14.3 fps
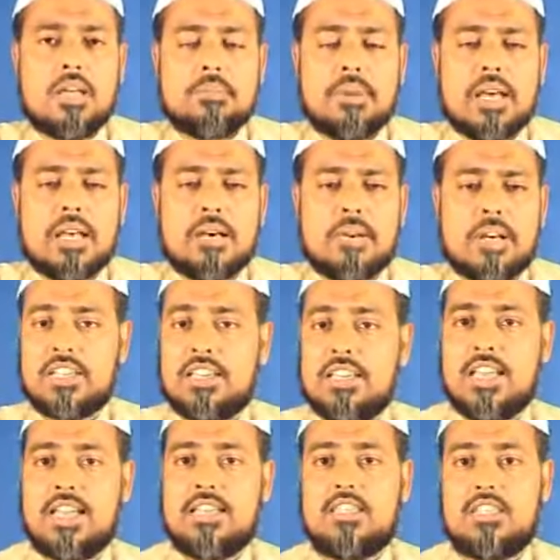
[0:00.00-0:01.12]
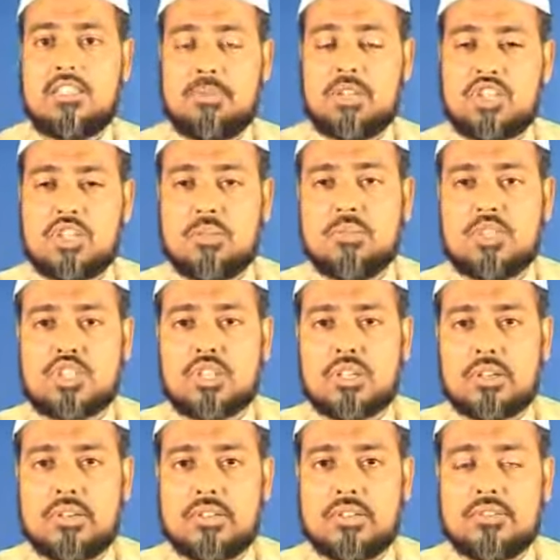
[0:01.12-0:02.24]
And by the way, he has a special
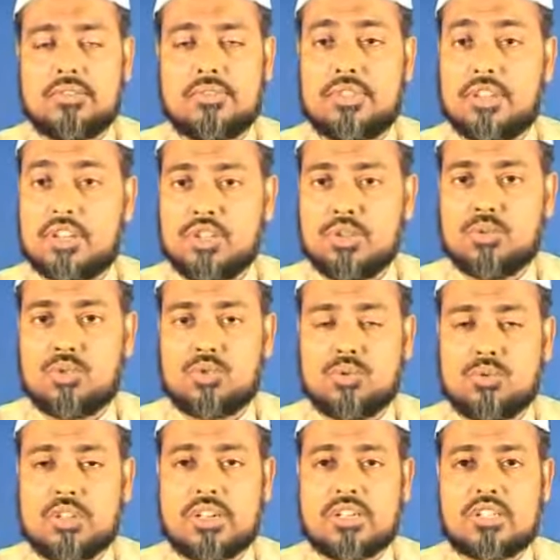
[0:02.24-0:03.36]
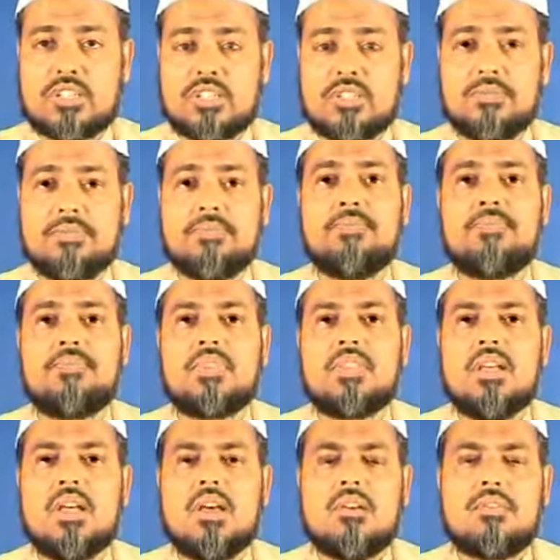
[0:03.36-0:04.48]
mission for you students.
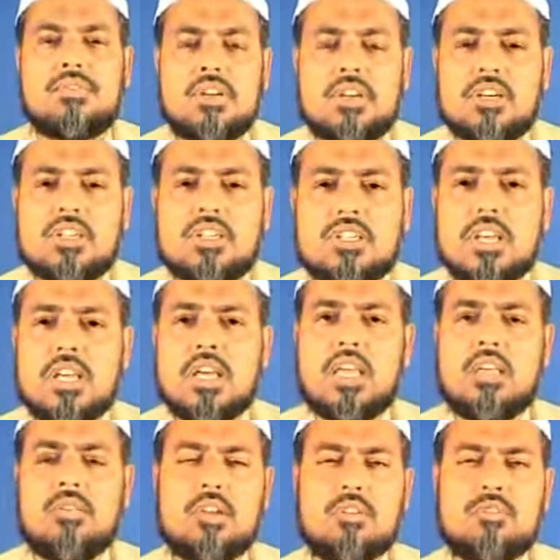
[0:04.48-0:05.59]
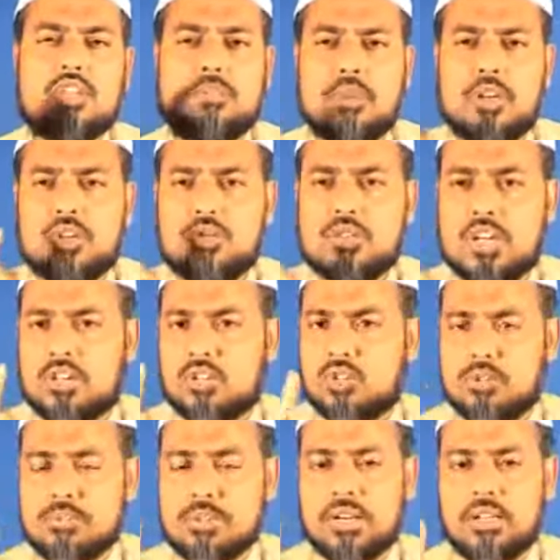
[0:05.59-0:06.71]
First, he will whisper you not
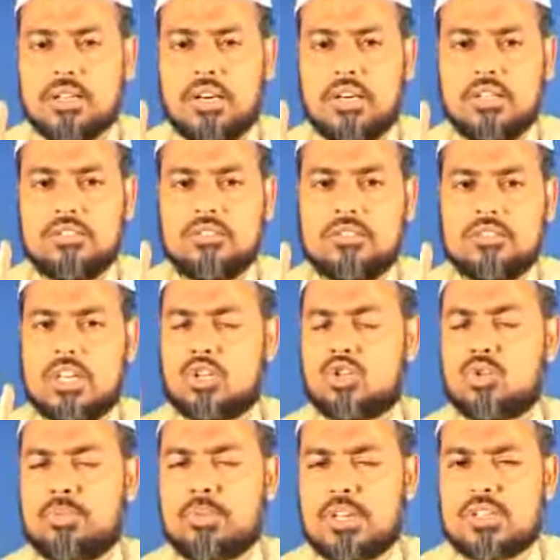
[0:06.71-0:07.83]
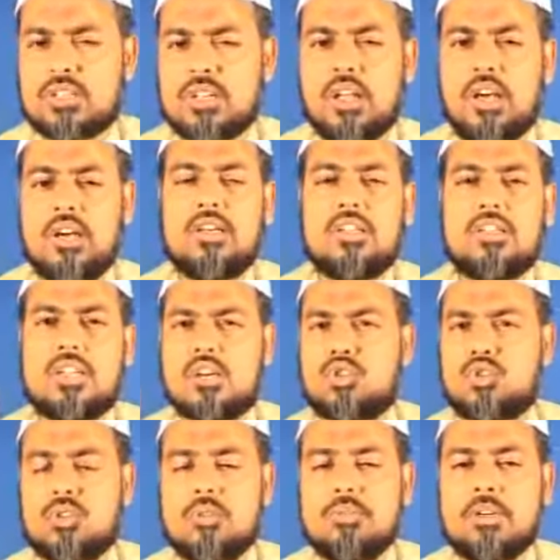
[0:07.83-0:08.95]
to obey Allah, not to pray salah,
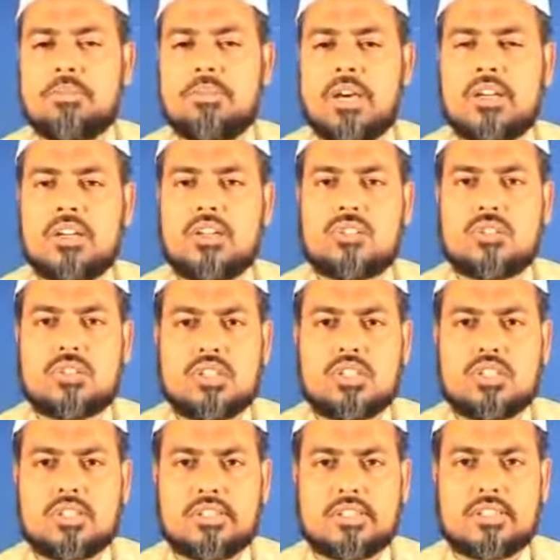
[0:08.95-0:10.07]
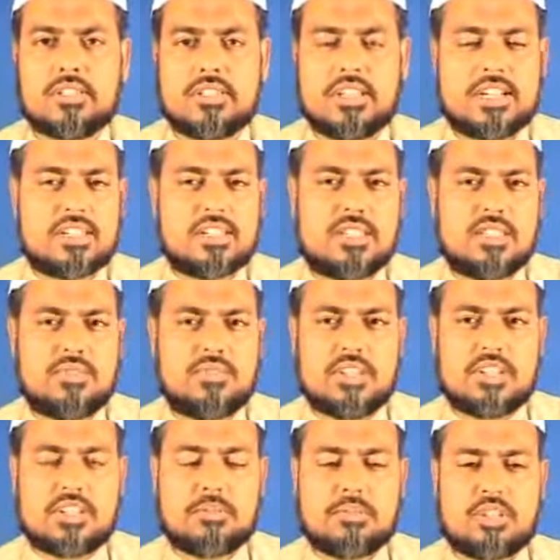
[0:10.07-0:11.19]
not to obey parents or teachers. That is his
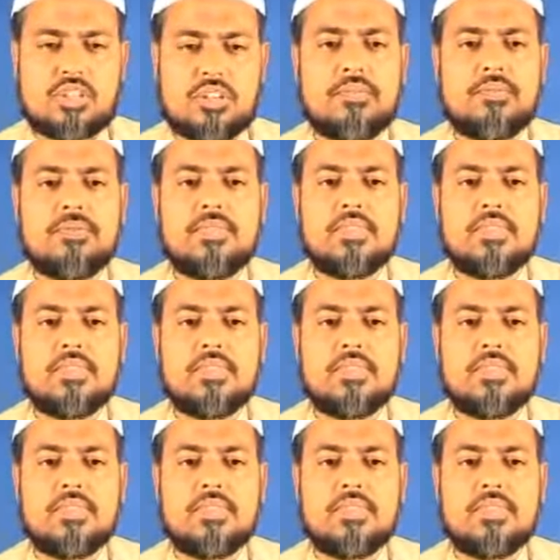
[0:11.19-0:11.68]
first mission.